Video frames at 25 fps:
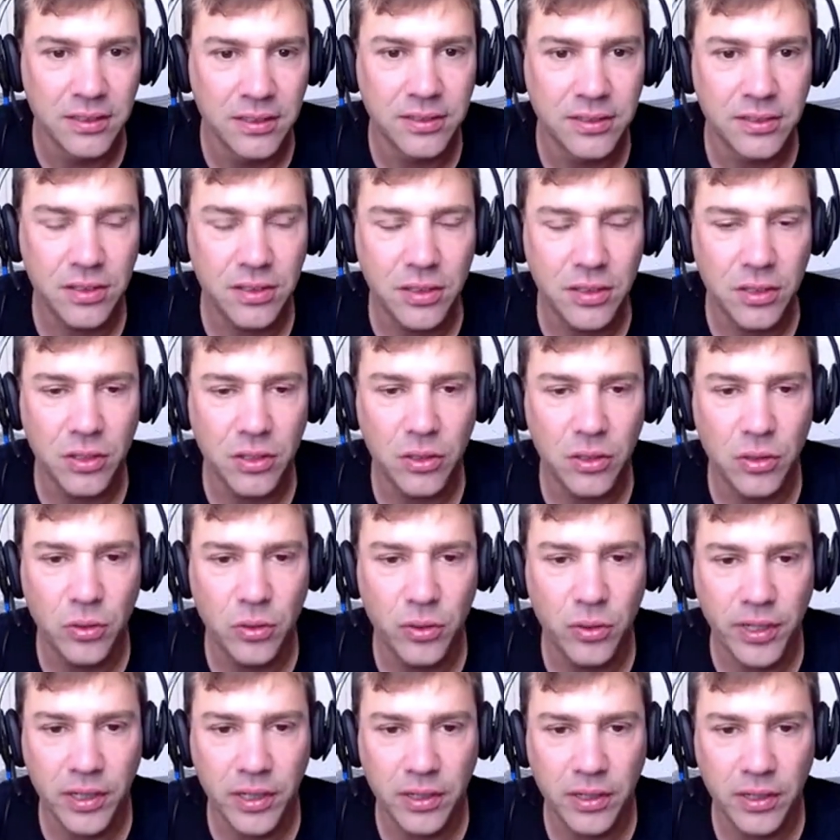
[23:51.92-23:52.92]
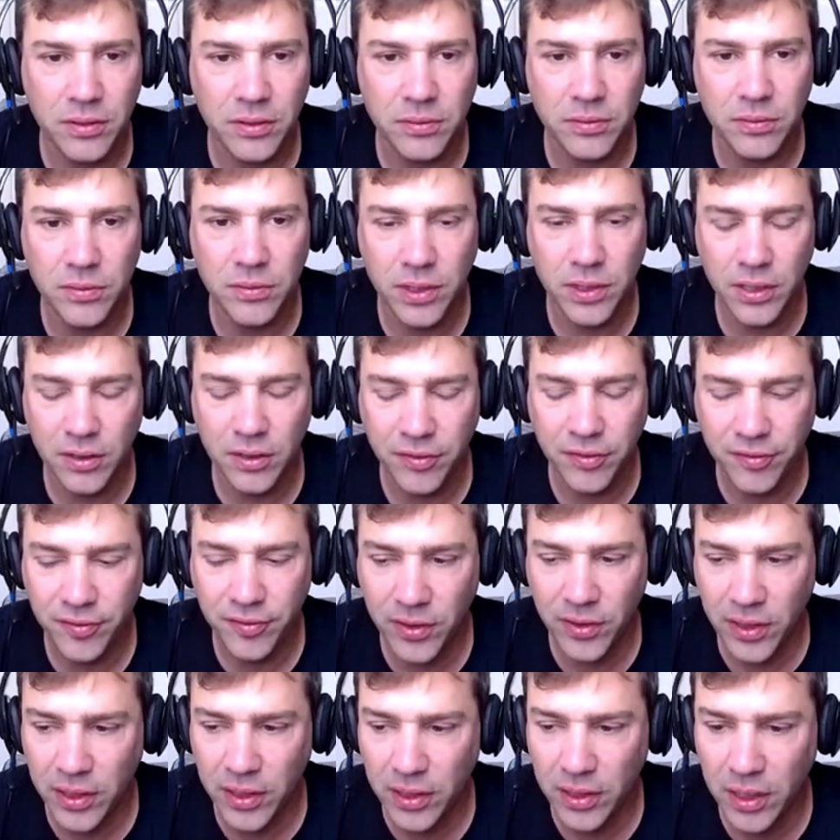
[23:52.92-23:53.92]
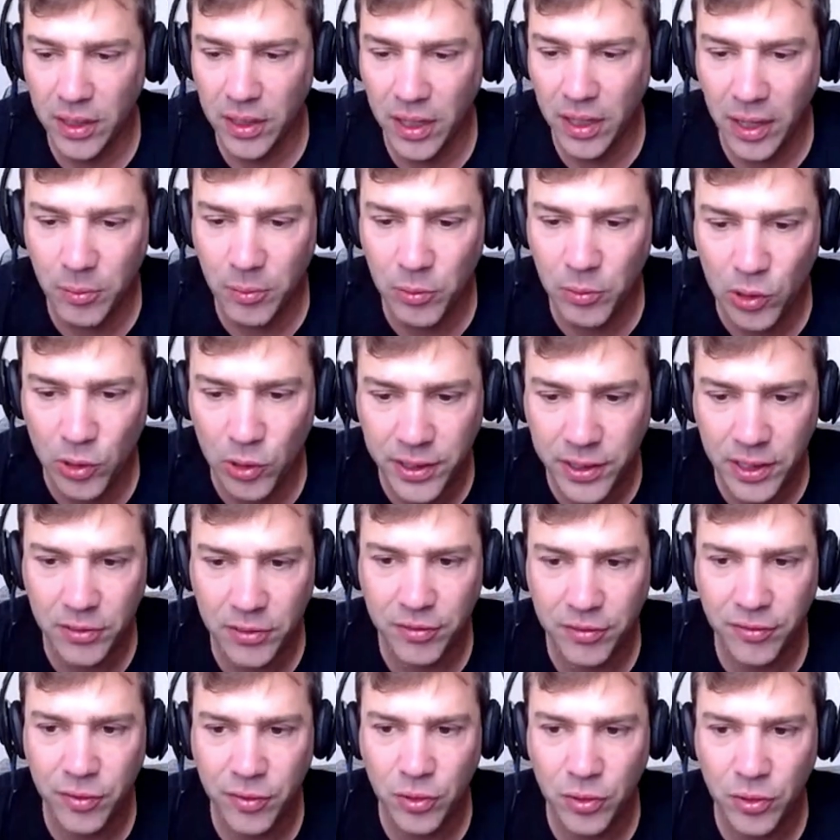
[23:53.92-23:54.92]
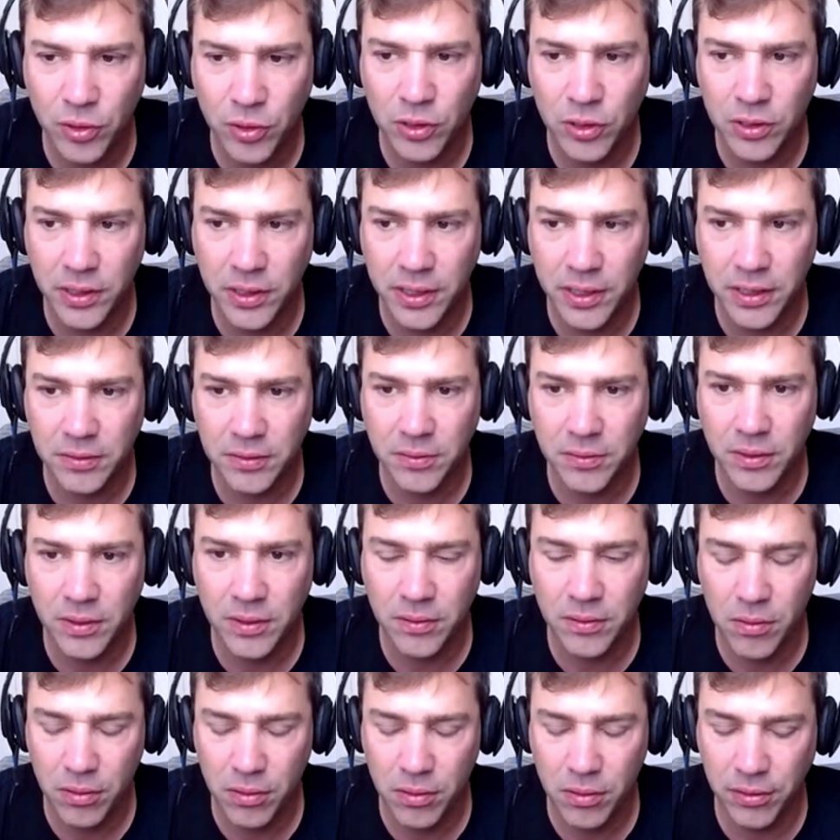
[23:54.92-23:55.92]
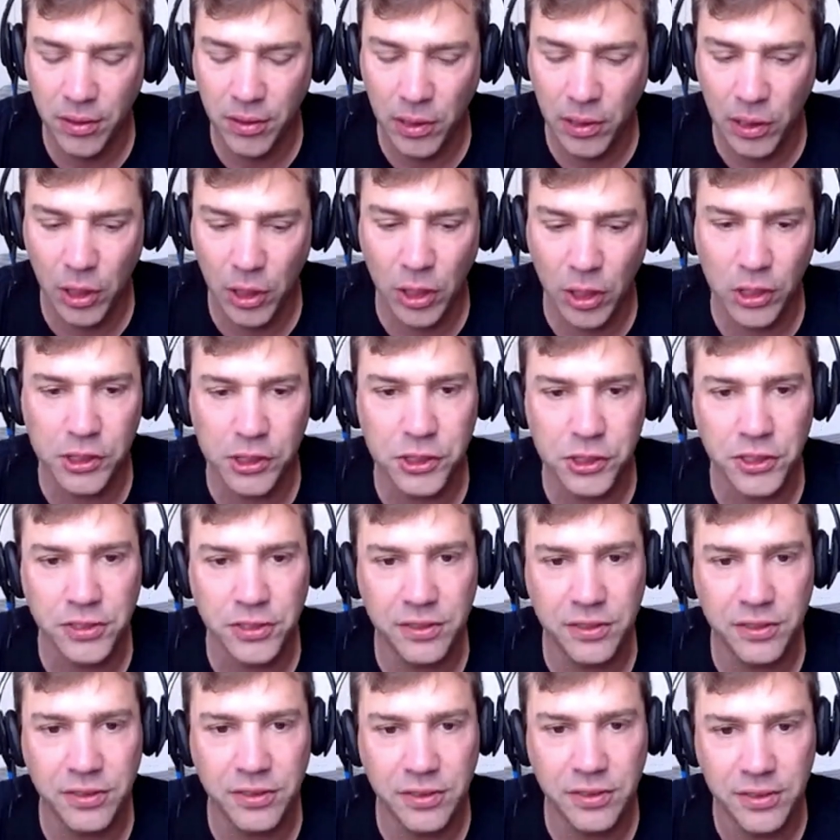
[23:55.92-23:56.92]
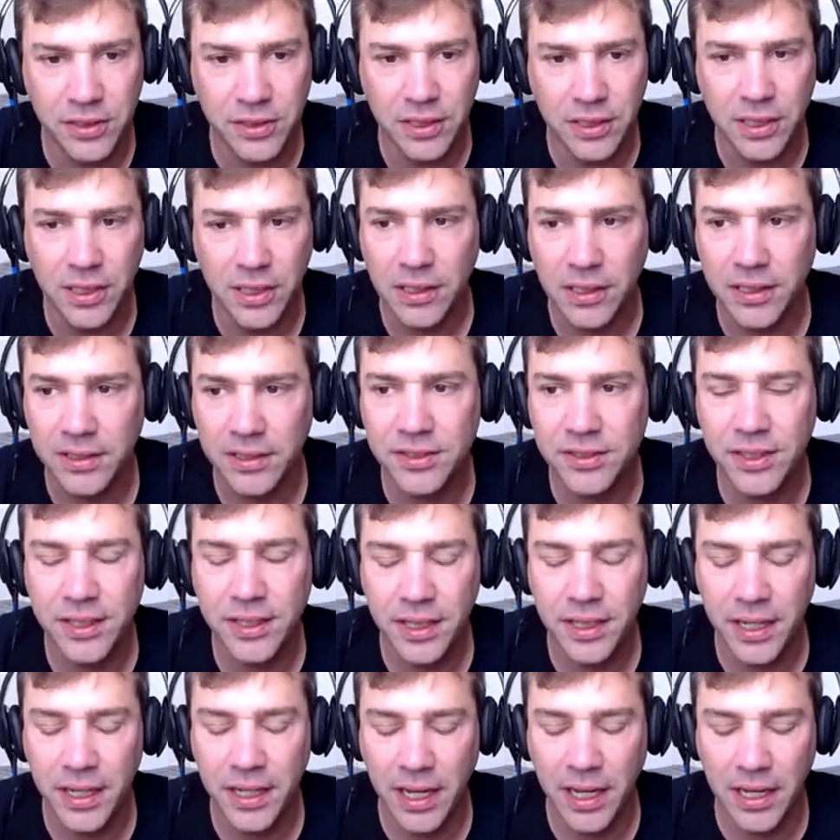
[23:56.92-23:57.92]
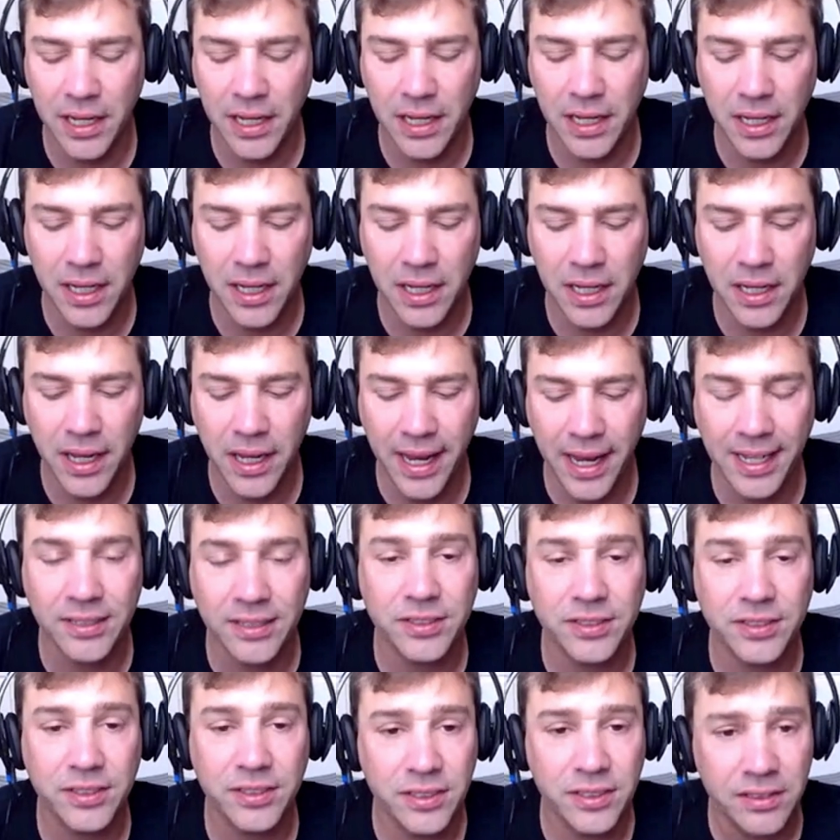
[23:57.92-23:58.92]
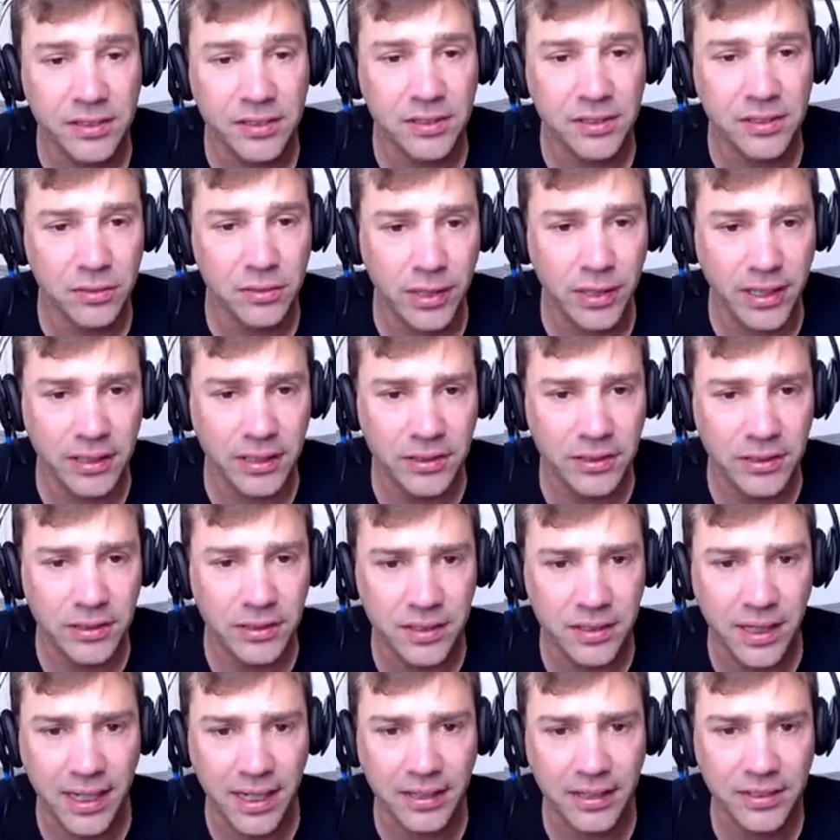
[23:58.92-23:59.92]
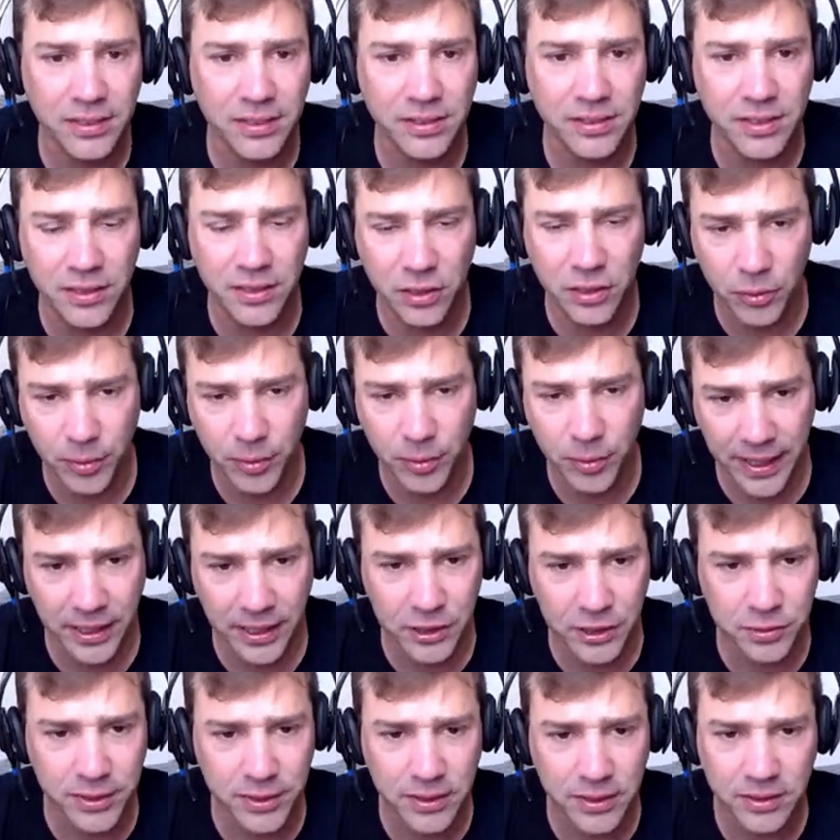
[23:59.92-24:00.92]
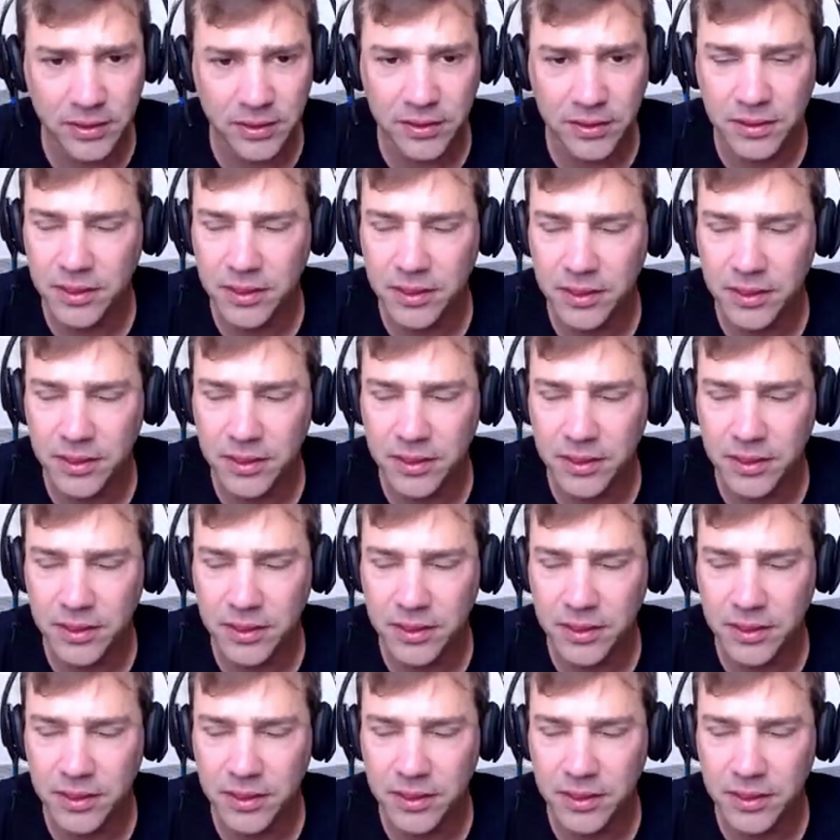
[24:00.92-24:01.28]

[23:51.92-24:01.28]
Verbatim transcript: So if I, I'm looking for the largest, let's say, uh, assets, right? Assets under management.